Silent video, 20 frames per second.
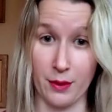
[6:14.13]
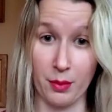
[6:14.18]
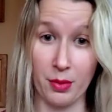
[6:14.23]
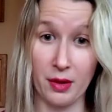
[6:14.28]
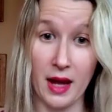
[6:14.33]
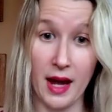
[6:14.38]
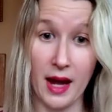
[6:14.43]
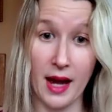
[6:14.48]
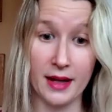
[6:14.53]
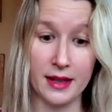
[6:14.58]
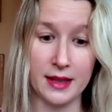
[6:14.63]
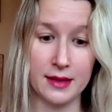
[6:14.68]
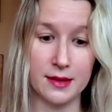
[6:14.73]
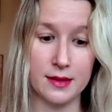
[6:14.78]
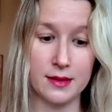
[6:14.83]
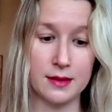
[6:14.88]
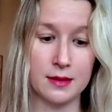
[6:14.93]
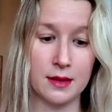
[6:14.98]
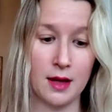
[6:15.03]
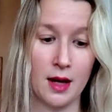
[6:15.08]

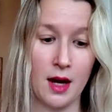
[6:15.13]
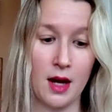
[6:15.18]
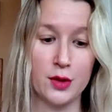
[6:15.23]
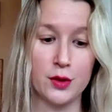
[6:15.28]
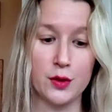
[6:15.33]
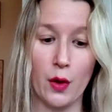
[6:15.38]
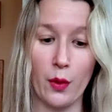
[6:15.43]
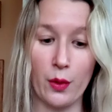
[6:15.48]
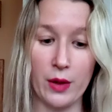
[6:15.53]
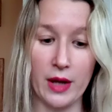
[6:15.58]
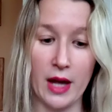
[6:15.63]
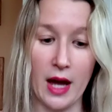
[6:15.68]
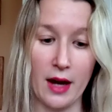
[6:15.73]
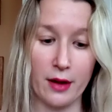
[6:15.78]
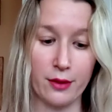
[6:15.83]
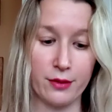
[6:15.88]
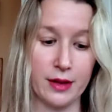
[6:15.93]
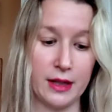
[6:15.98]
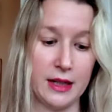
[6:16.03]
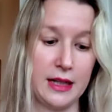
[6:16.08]
planets,
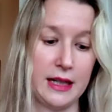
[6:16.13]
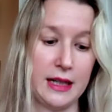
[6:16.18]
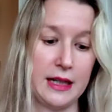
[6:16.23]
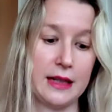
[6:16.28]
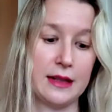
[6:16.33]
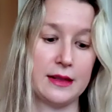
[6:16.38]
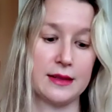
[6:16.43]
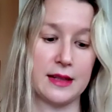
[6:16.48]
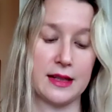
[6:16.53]
zodiac readings.